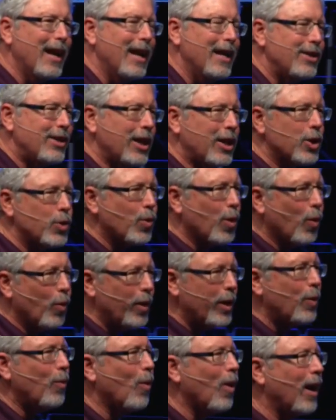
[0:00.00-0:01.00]
See, because what
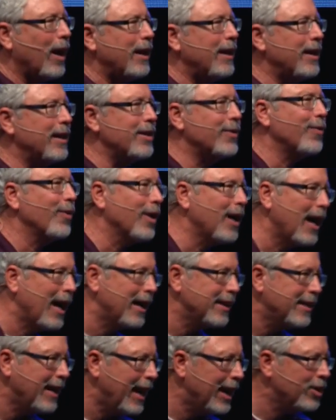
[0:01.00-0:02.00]
we want is for
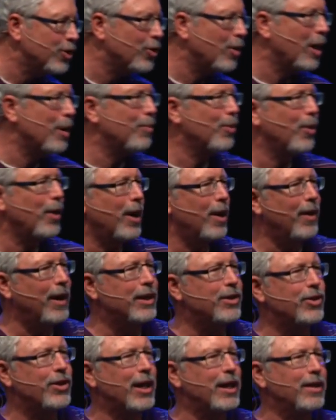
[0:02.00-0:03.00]
God to answer our prayer,
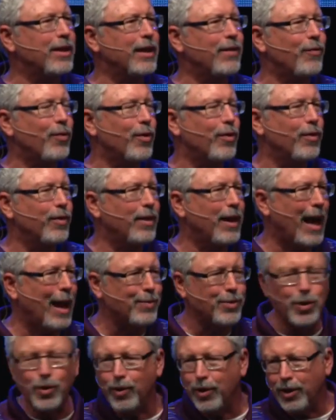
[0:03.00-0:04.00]
and suddenly, for
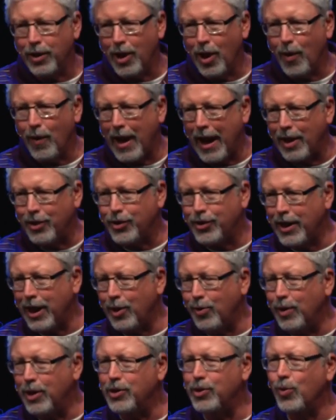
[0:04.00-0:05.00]
absolutely no
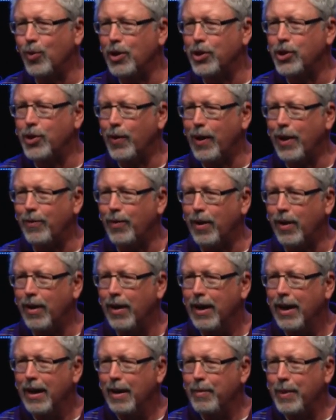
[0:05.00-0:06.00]
outside reason whatsoever,
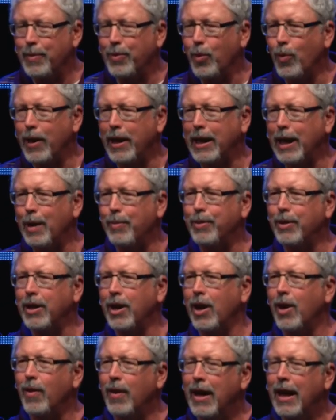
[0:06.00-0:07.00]
people wake up and
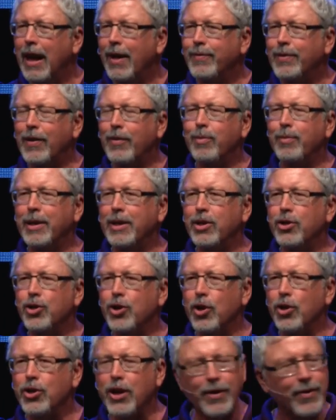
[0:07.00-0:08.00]
go, I've never been to
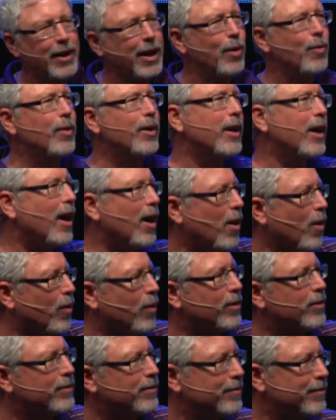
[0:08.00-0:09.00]
church. I think I want to go.
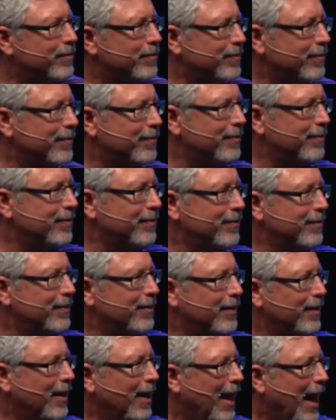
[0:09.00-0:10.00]

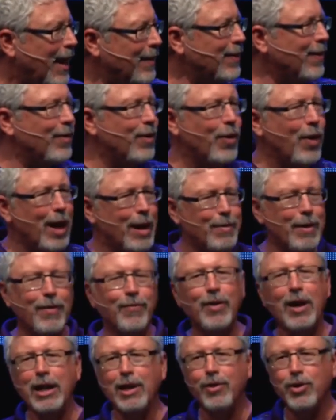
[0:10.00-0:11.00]
I've never thought
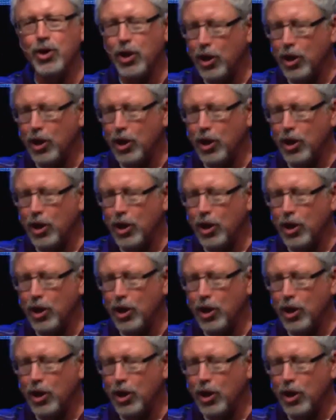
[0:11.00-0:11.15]
about following